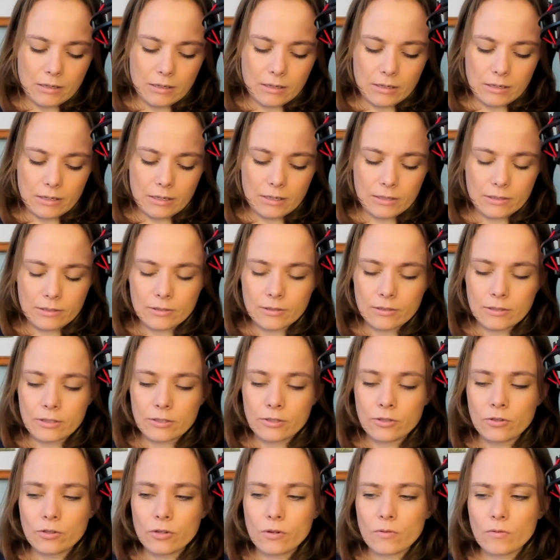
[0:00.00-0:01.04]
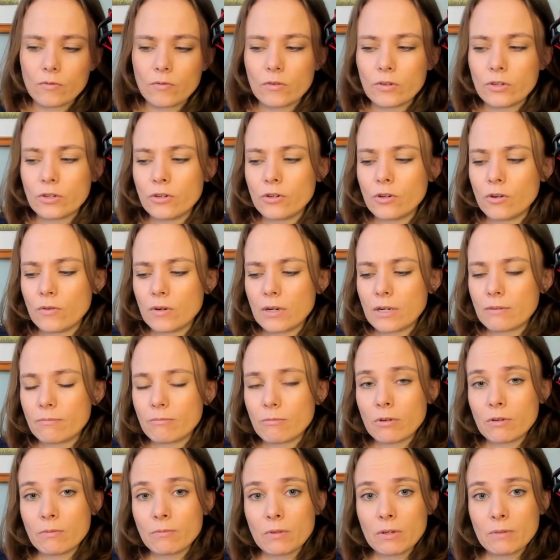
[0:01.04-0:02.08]
is you know
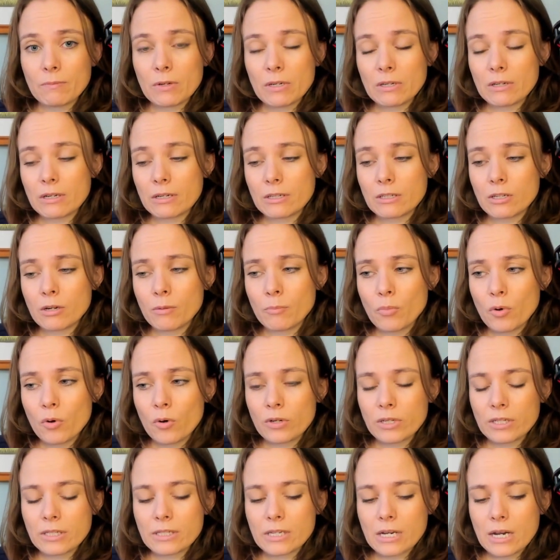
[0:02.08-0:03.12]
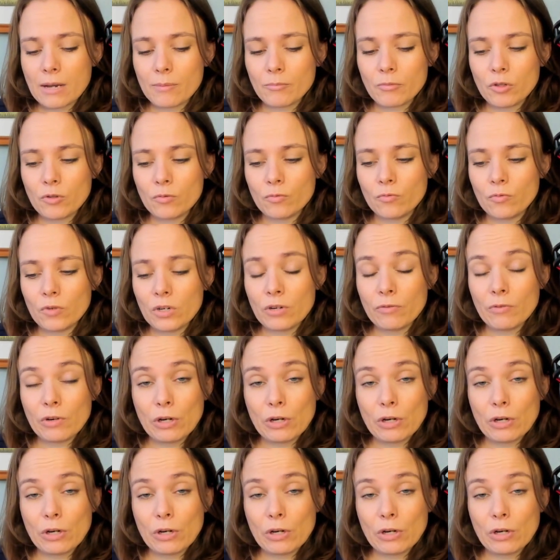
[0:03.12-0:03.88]
that when at some point in time you really, really